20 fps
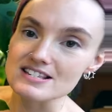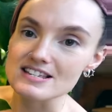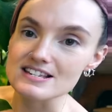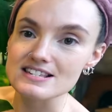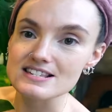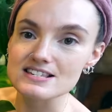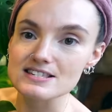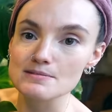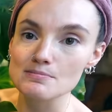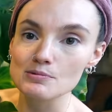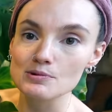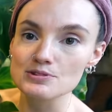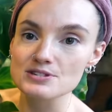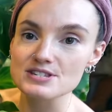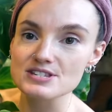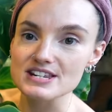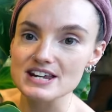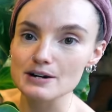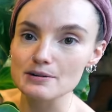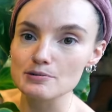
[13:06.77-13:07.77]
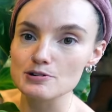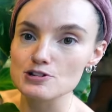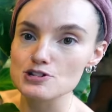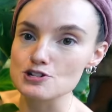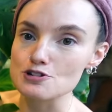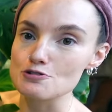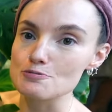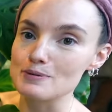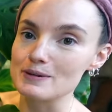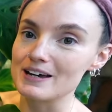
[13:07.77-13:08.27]
This is the Monstera
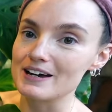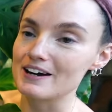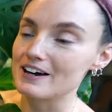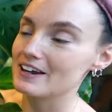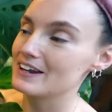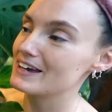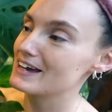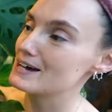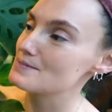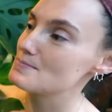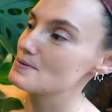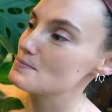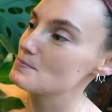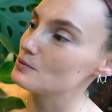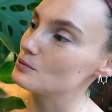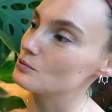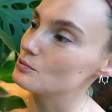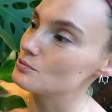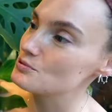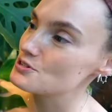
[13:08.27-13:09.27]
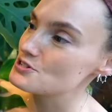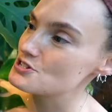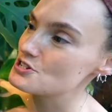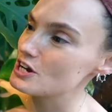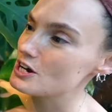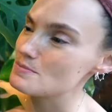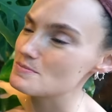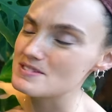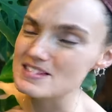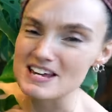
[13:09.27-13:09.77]
dubia, and I get people all the
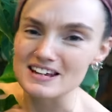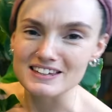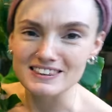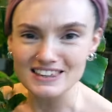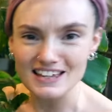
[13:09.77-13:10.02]
time saying,